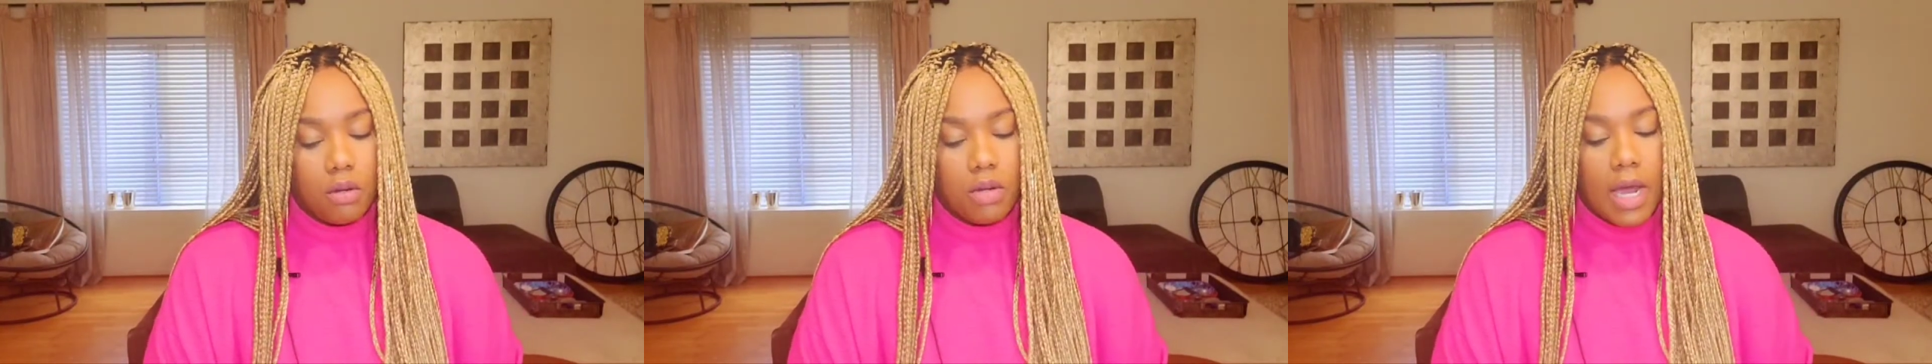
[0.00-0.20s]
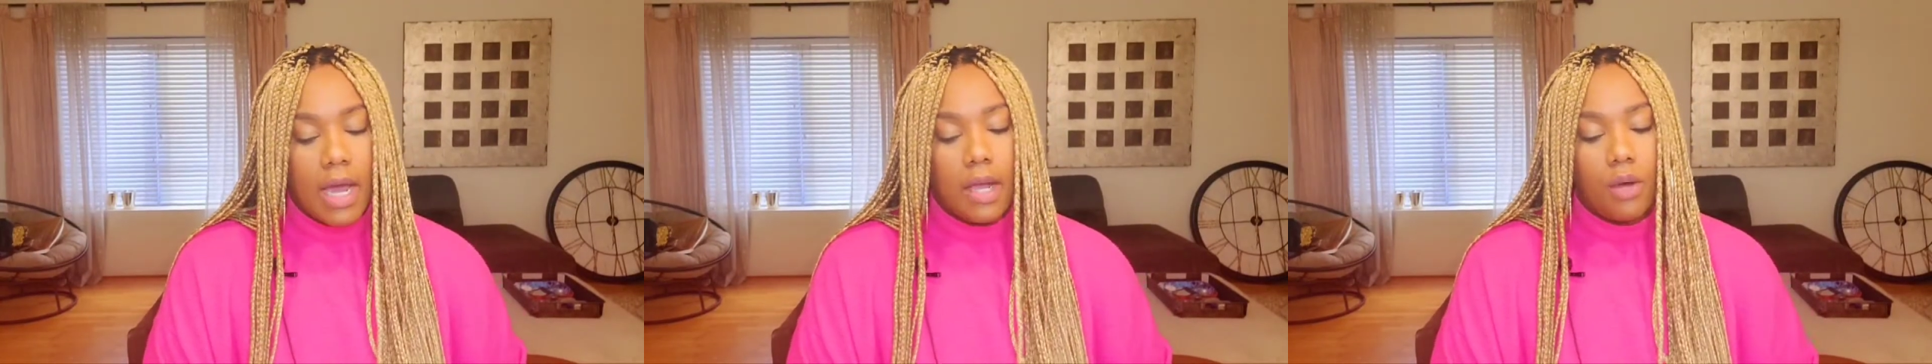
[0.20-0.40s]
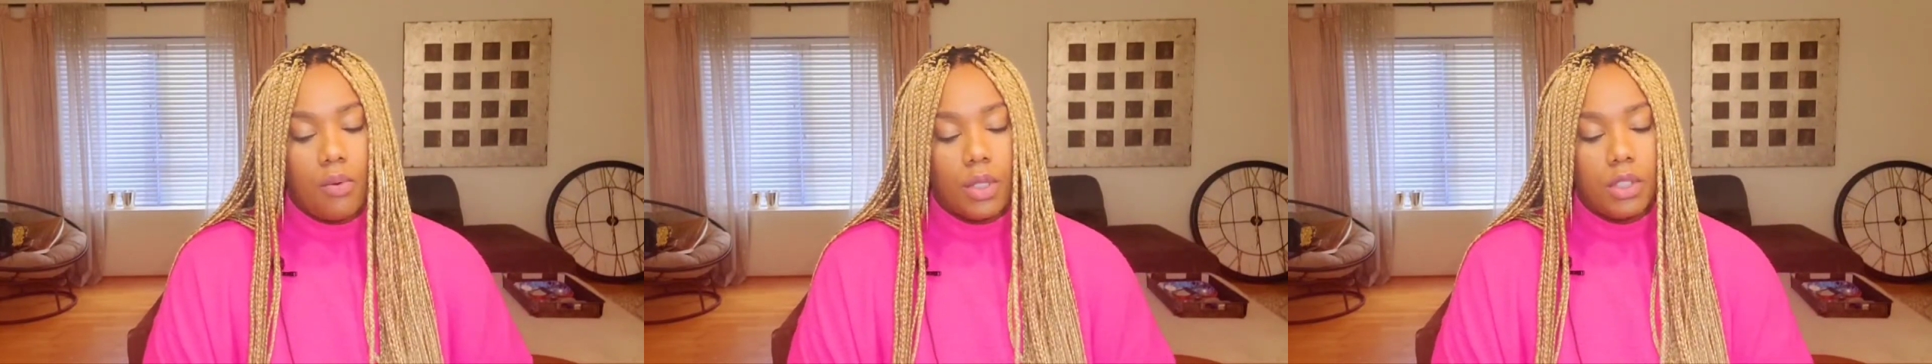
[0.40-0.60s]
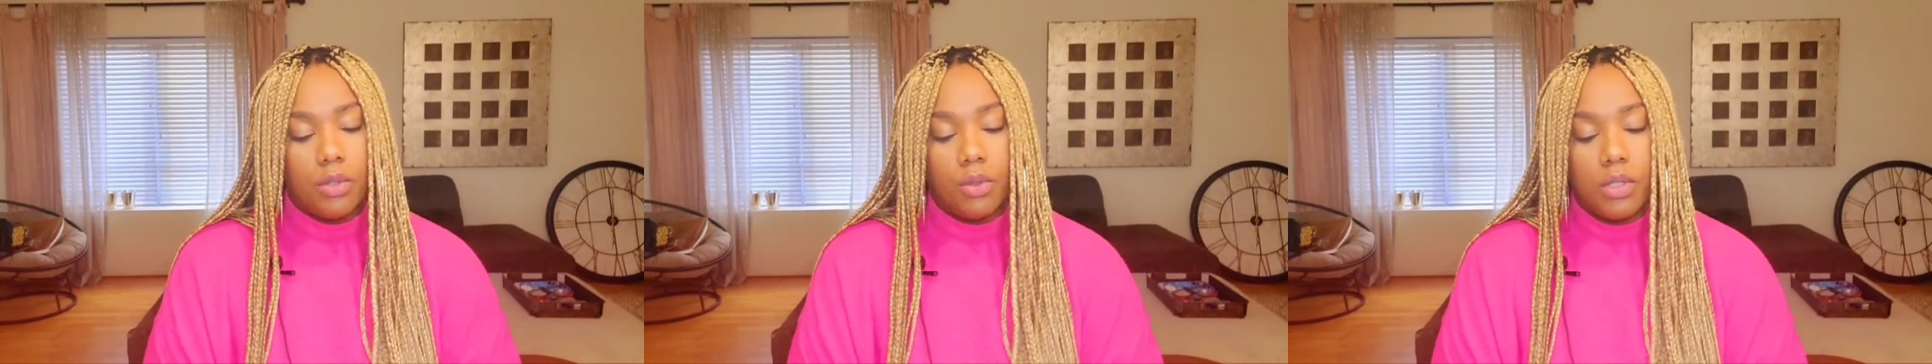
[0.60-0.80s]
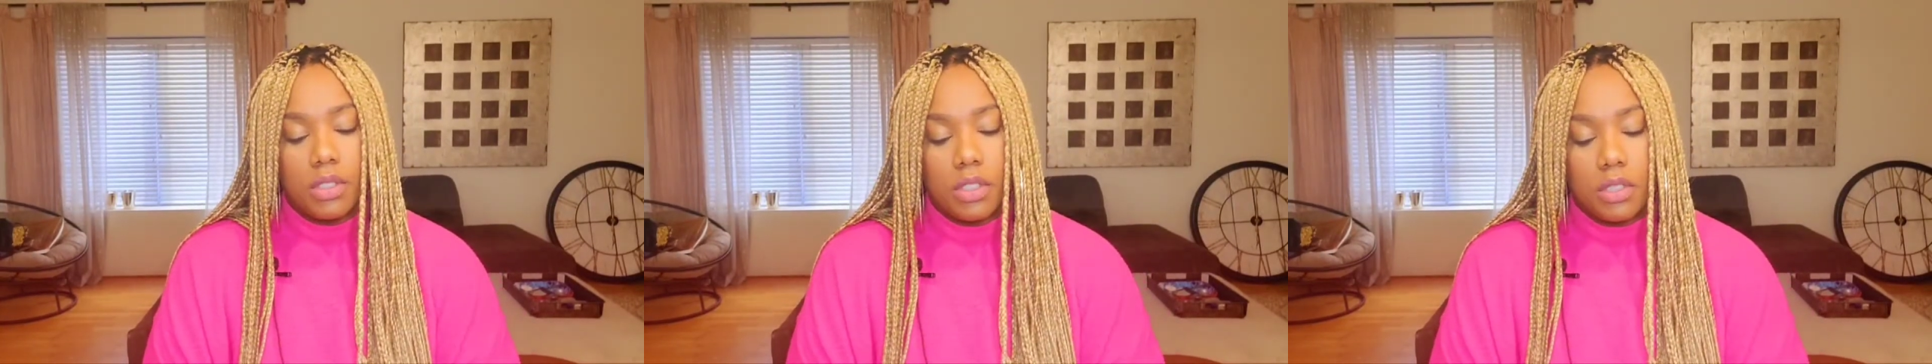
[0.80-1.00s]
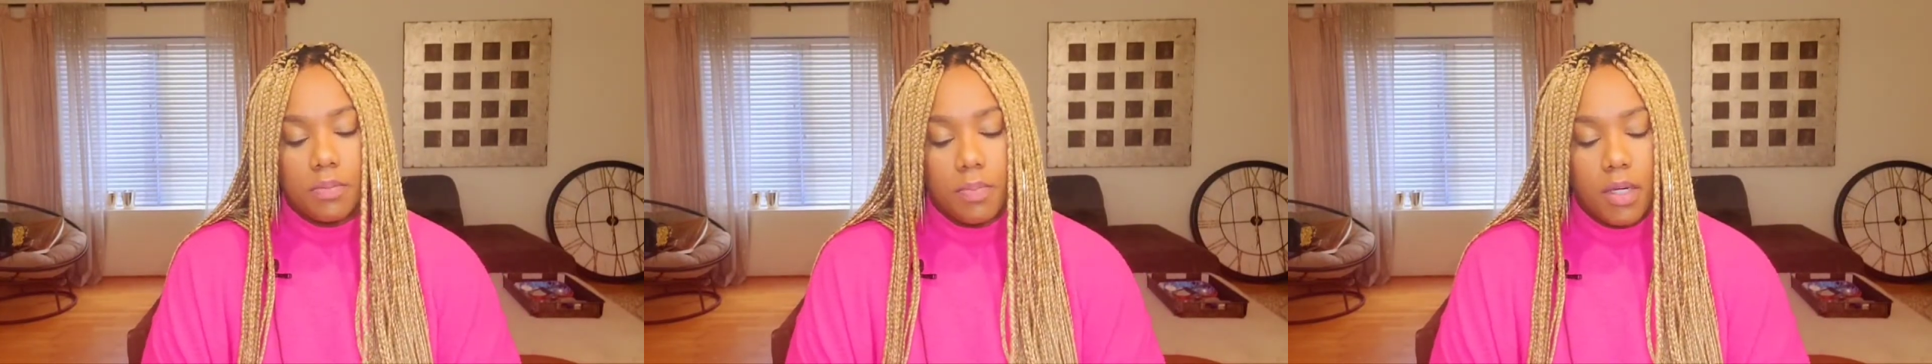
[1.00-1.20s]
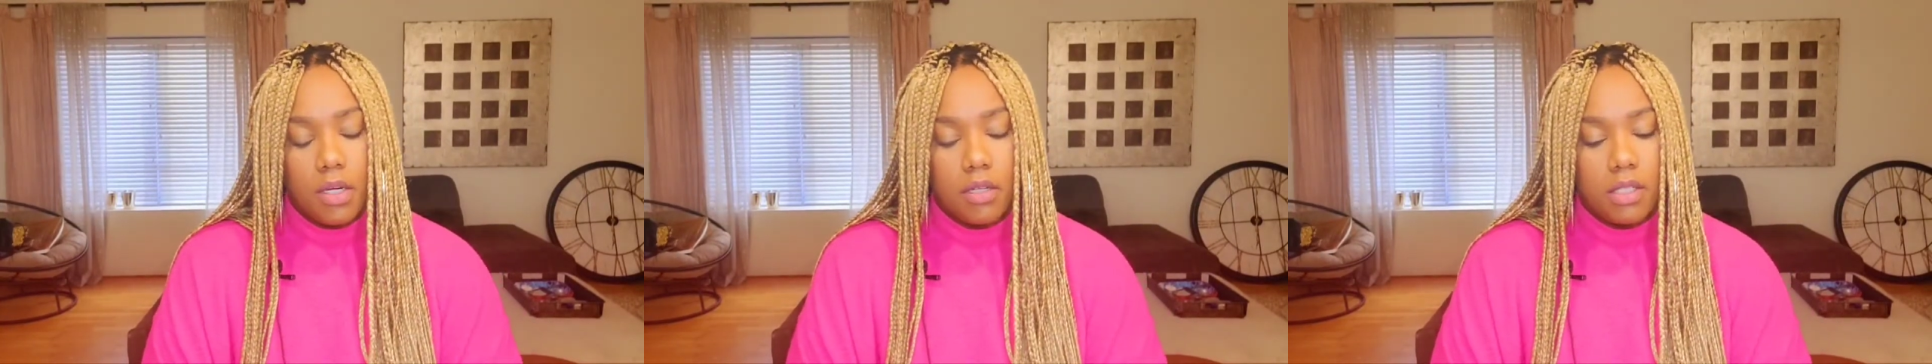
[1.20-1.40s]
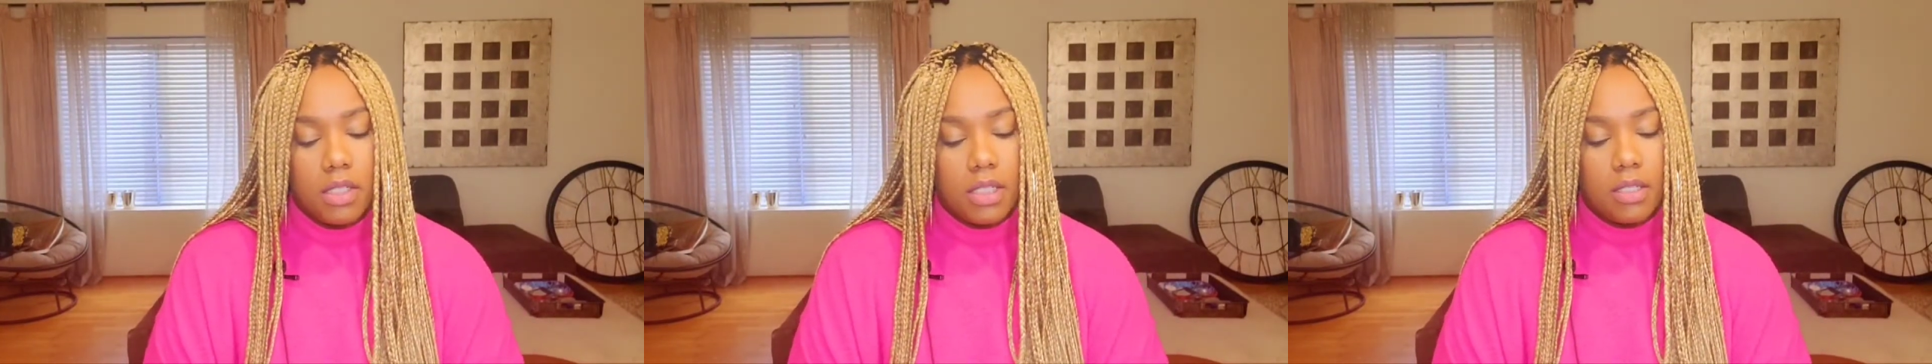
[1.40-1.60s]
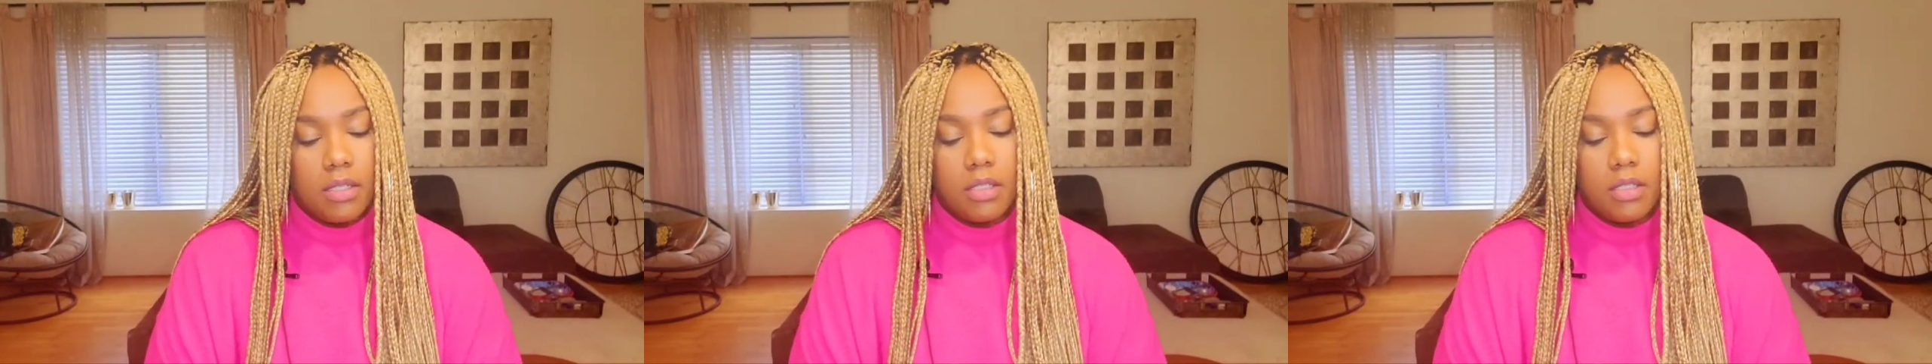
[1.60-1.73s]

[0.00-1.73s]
not going towards this person.